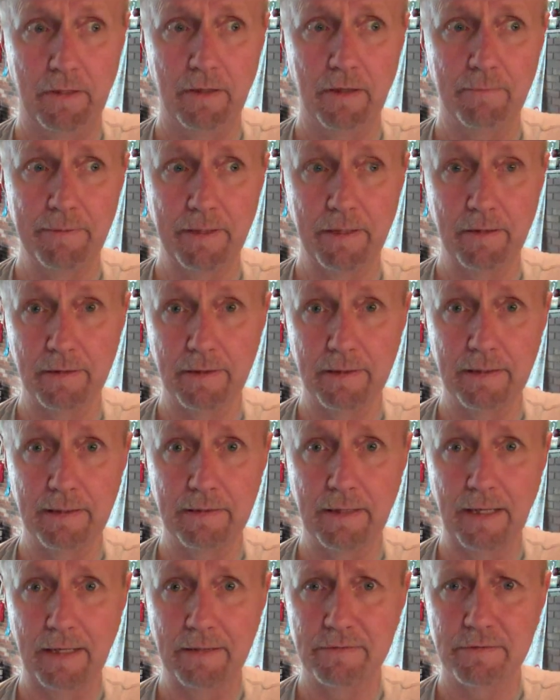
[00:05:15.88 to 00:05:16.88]

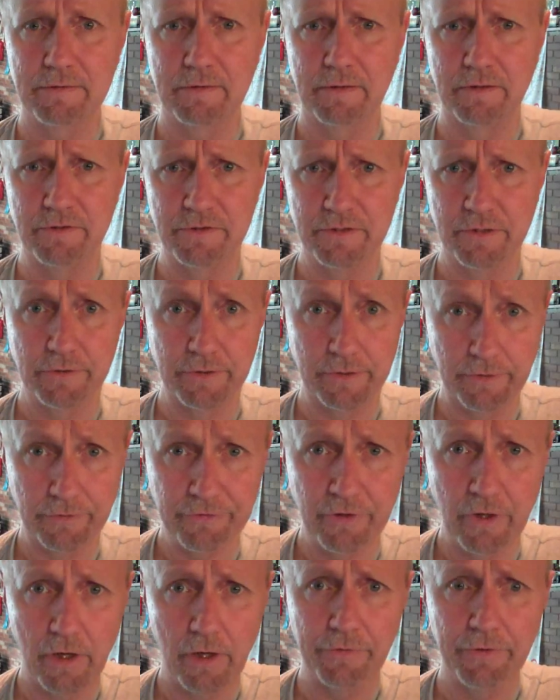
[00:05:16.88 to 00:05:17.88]
Apparently, that's considered an
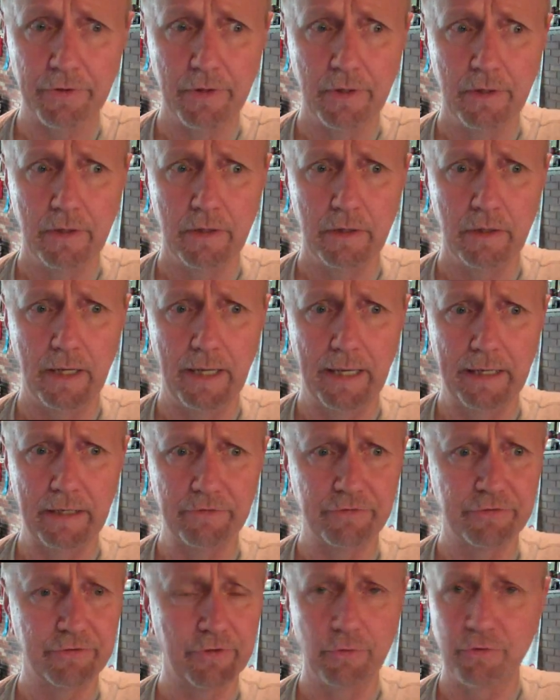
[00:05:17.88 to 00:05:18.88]
assault, and
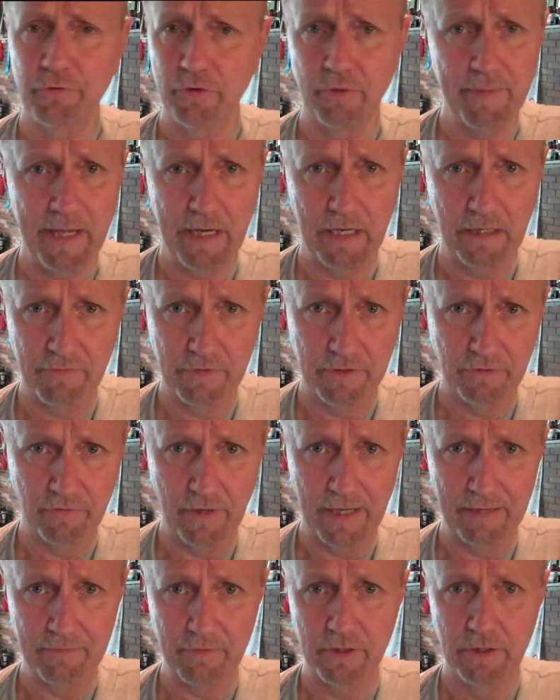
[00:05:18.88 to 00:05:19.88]
it's so traumatic for the
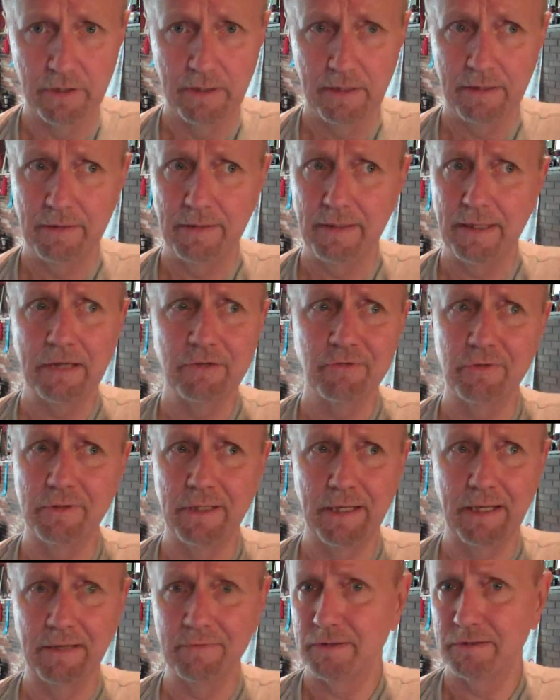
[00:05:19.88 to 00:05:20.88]
driver, they
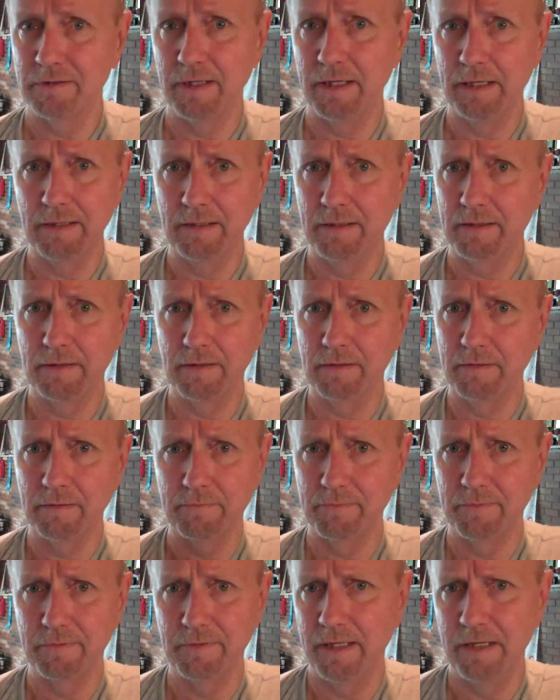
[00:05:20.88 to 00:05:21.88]
actually have to take
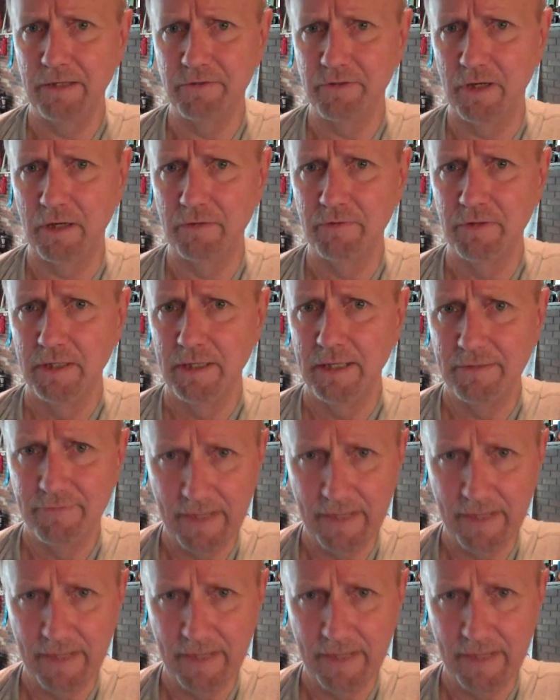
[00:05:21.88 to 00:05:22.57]
days off.